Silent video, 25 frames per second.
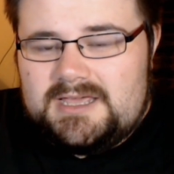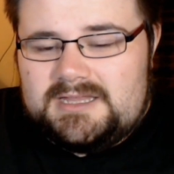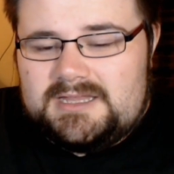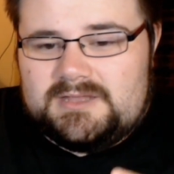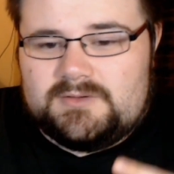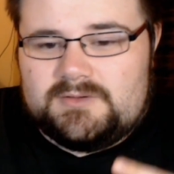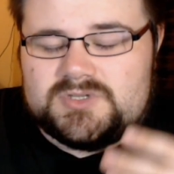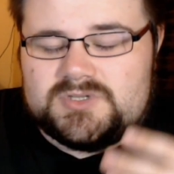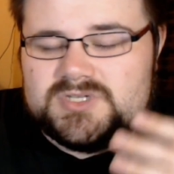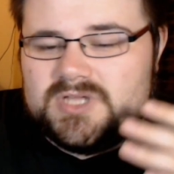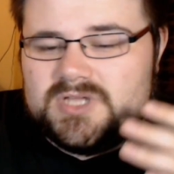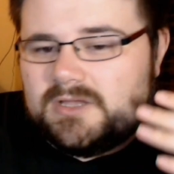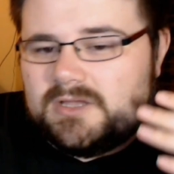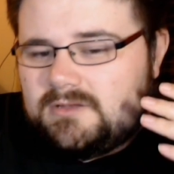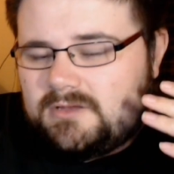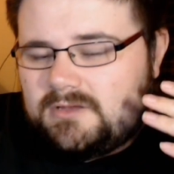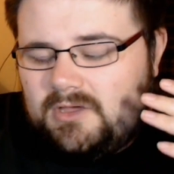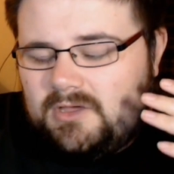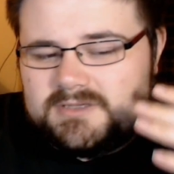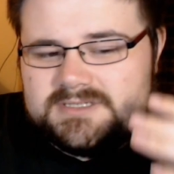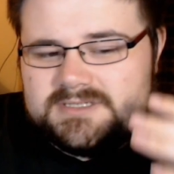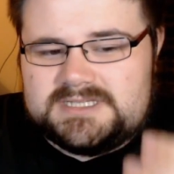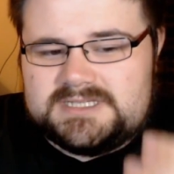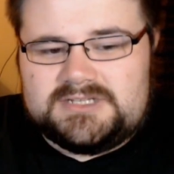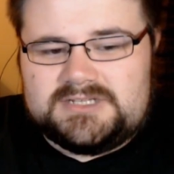They were
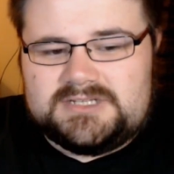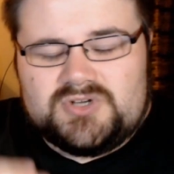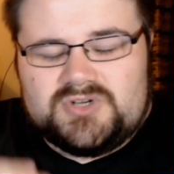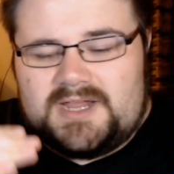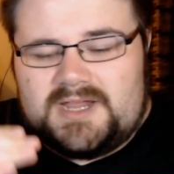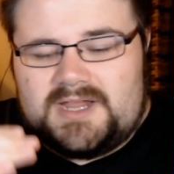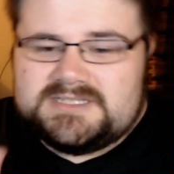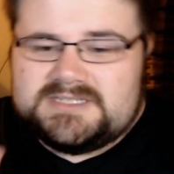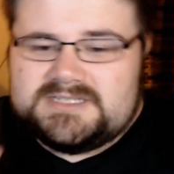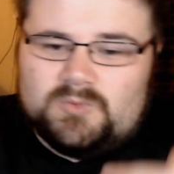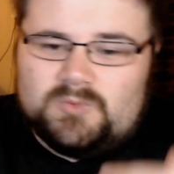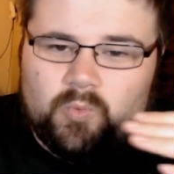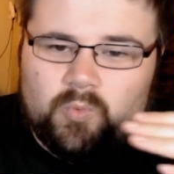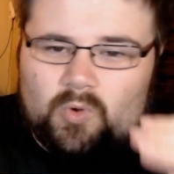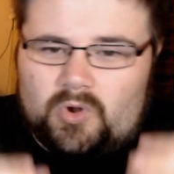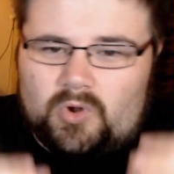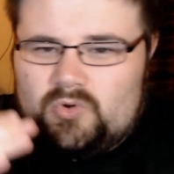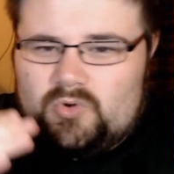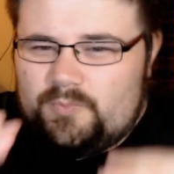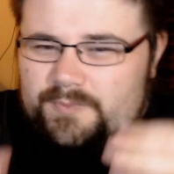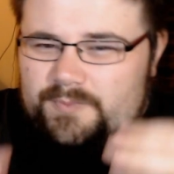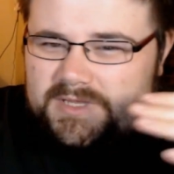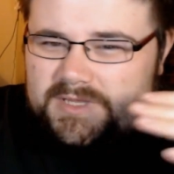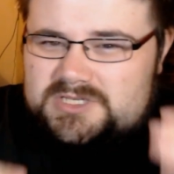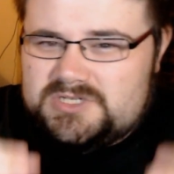constantly trying to
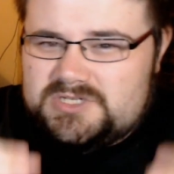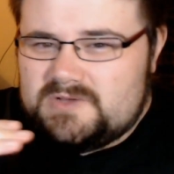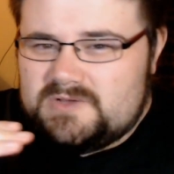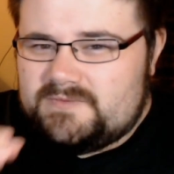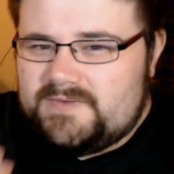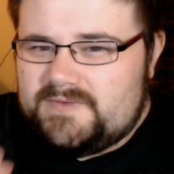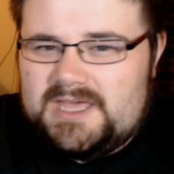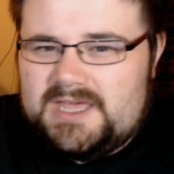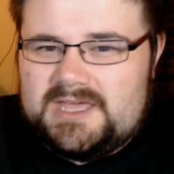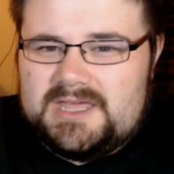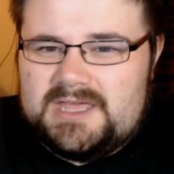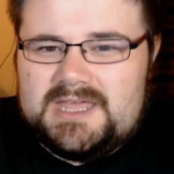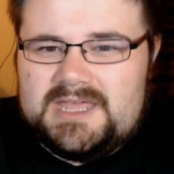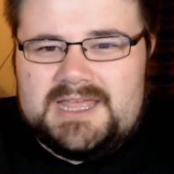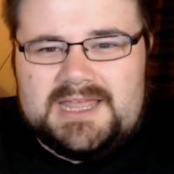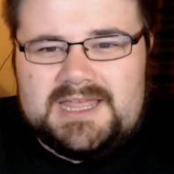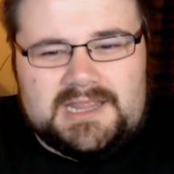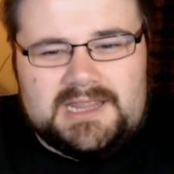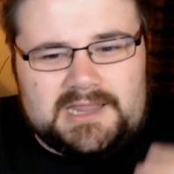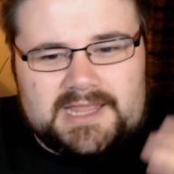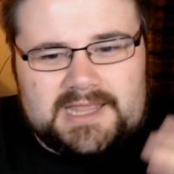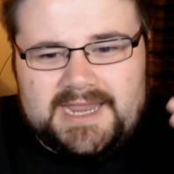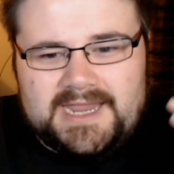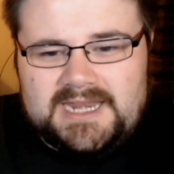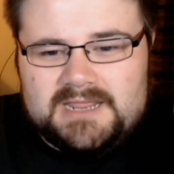one-up each other,
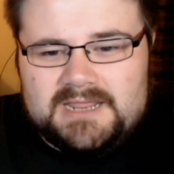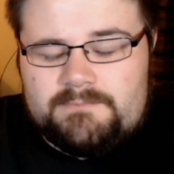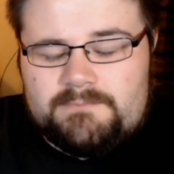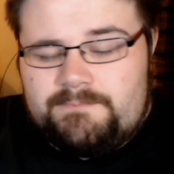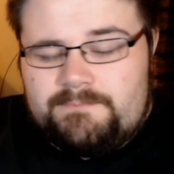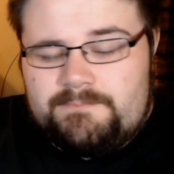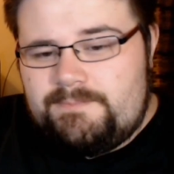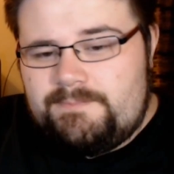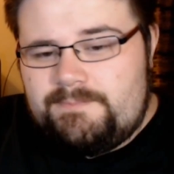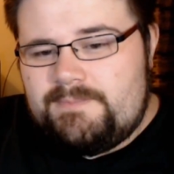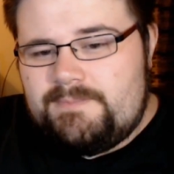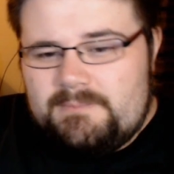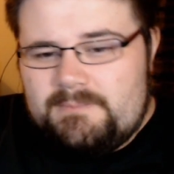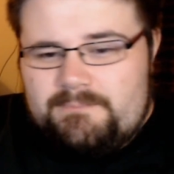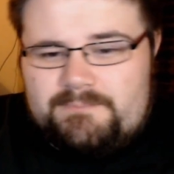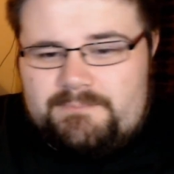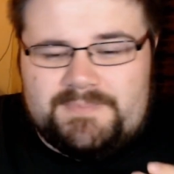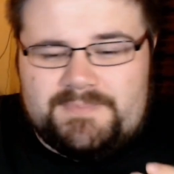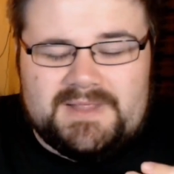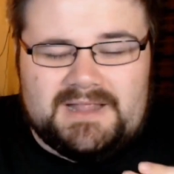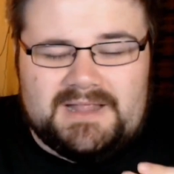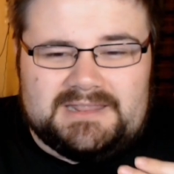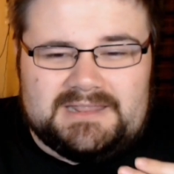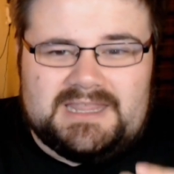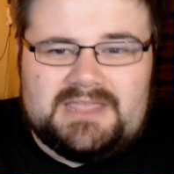learning
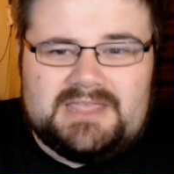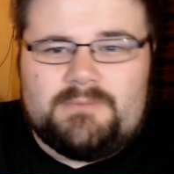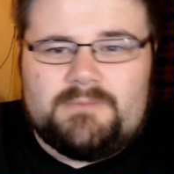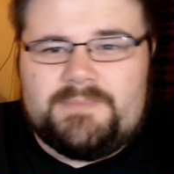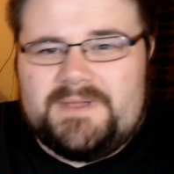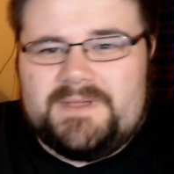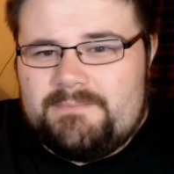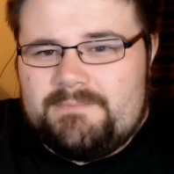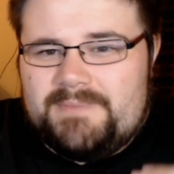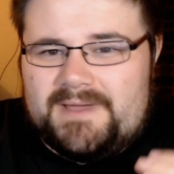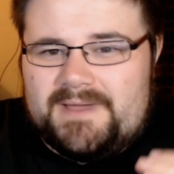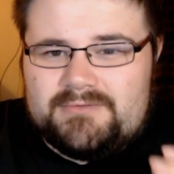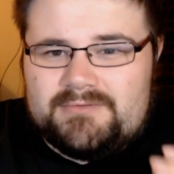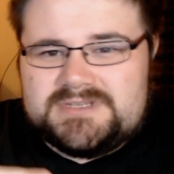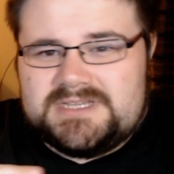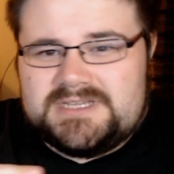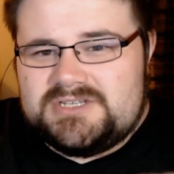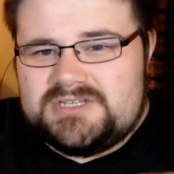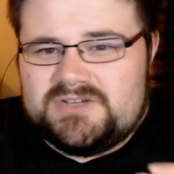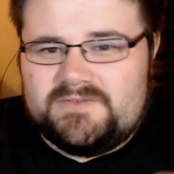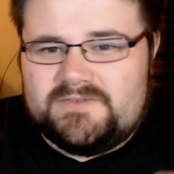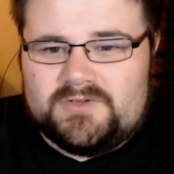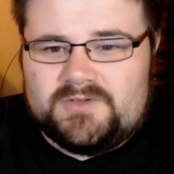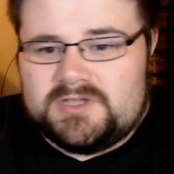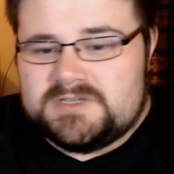a little bit about
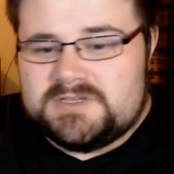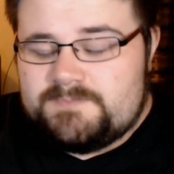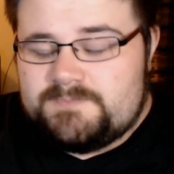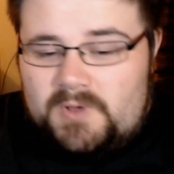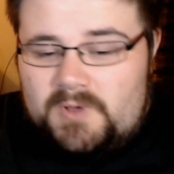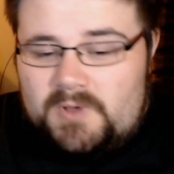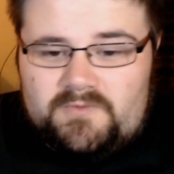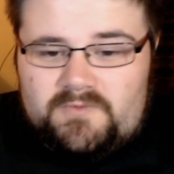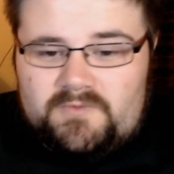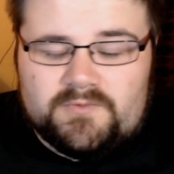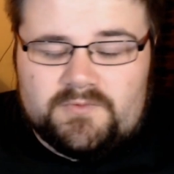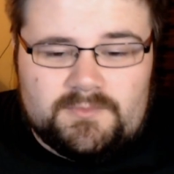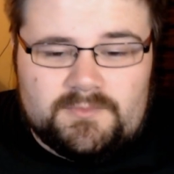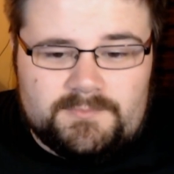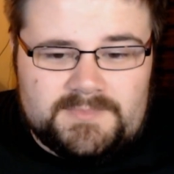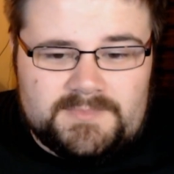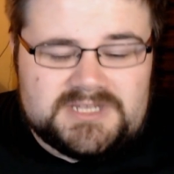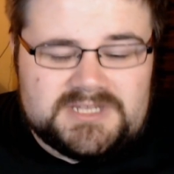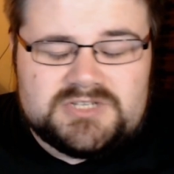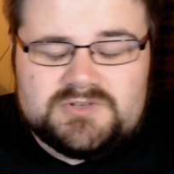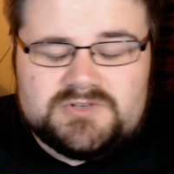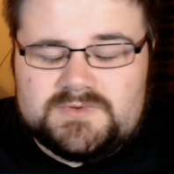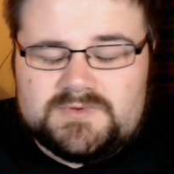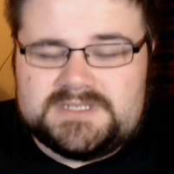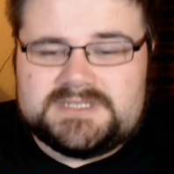each other, because both were a
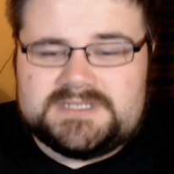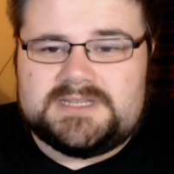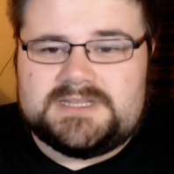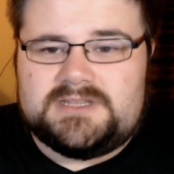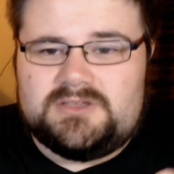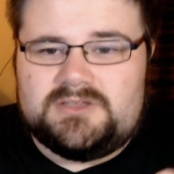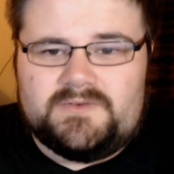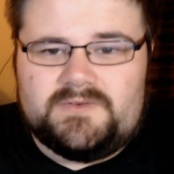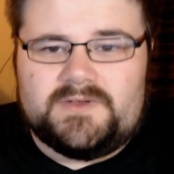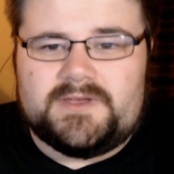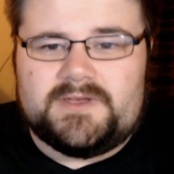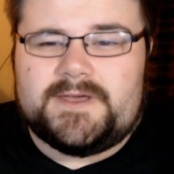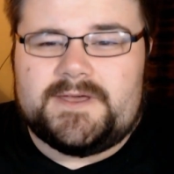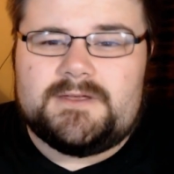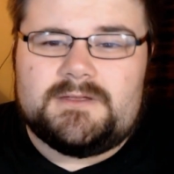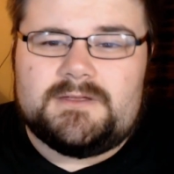mystery to the other.